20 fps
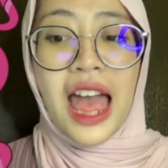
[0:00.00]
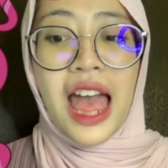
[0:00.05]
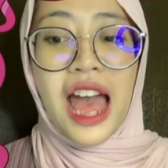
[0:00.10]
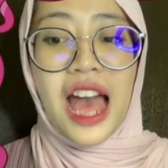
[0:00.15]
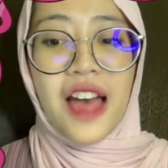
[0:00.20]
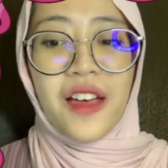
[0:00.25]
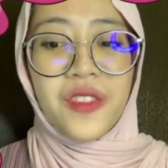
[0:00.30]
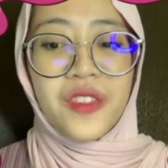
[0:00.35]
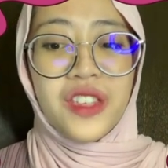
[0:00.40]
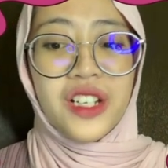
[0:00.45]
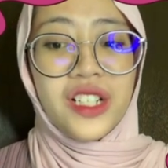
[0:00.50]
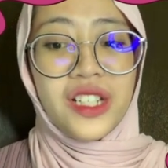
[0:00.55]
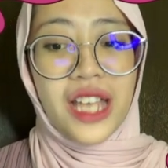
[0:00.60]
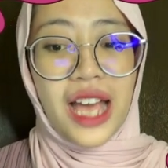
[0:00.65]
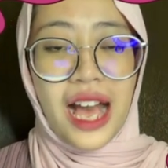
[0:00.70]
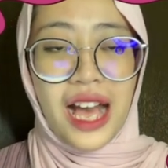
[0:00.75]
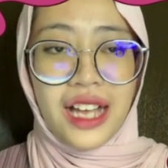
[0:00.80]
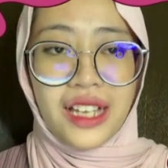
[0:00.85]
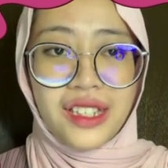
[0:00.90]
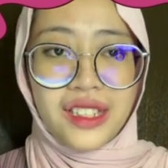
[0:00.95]
after
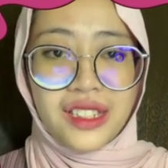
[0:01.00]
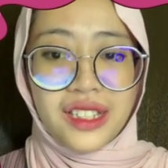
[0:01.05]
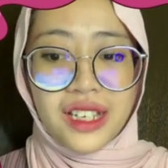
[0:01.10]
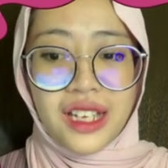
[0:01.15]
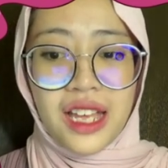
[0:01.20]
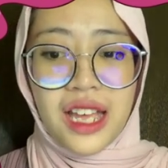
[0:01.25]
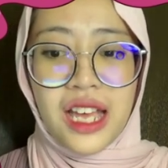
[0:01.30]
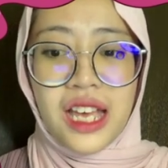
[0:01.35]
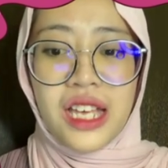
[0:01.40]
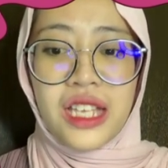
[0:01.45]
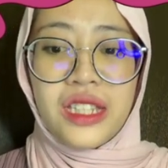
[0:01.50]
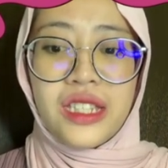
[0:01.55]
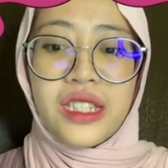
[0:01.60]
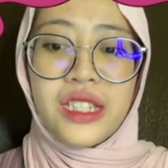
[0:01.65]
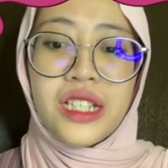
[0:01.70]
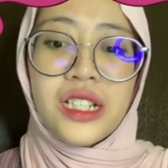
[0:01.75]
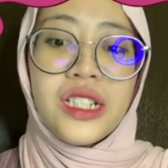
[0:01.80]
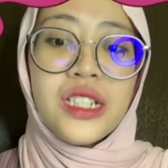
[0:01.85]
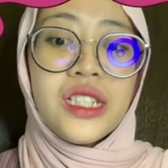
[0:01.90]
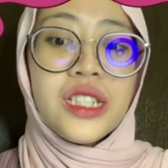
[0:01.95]
that,
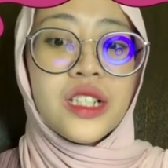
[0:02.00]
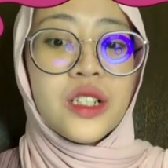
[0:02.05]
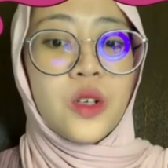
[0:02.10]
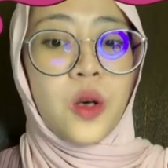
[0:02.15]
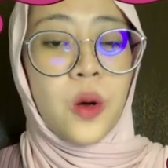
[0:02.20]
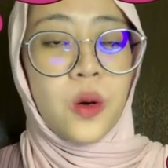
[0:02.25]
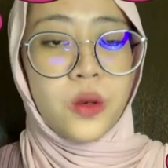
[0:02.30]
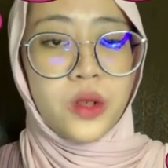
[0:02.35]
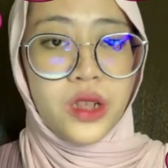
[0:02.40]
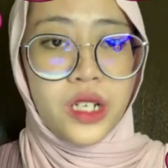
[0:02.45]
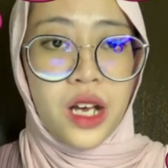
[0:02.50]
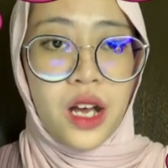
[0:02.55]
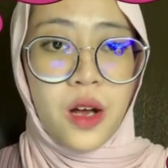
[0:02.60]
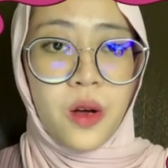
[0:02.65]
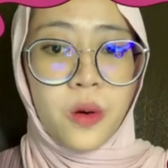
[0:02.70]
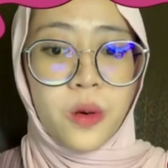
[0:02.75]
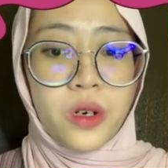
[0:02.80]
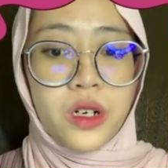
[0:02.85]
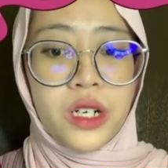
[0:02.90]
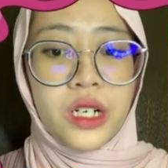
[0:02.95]
there's a coda
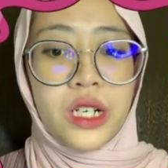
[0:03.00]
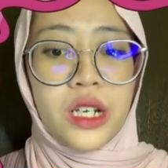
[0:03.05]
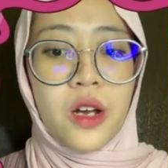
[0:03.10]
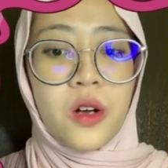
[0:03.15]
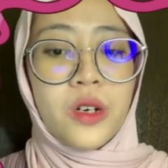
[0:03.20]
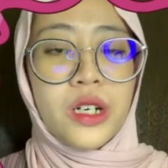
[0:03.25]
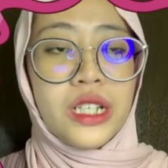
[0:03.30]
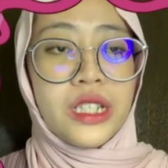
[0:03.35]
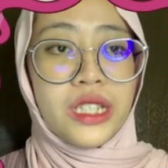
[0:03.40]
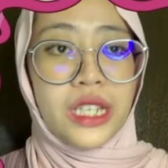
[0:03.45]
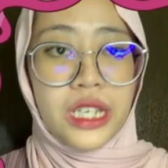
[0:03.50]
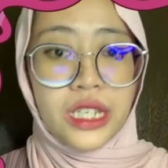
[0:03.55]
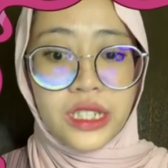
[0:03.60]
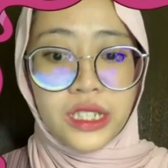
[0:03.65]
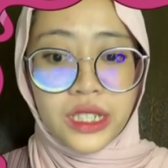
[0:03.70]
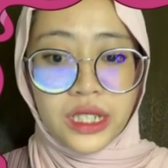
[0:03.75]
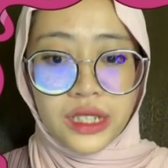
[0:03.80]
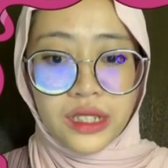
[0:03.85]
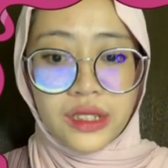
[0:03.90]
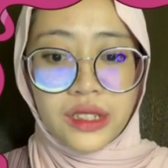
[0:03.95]
or
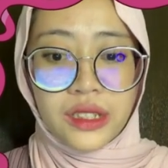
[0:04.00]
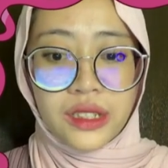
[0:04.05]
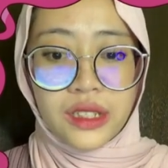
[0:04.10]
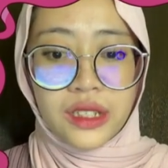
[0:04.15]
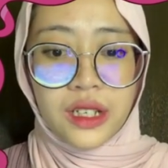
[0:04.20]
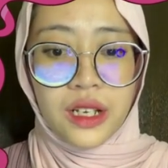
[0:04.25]
orientation.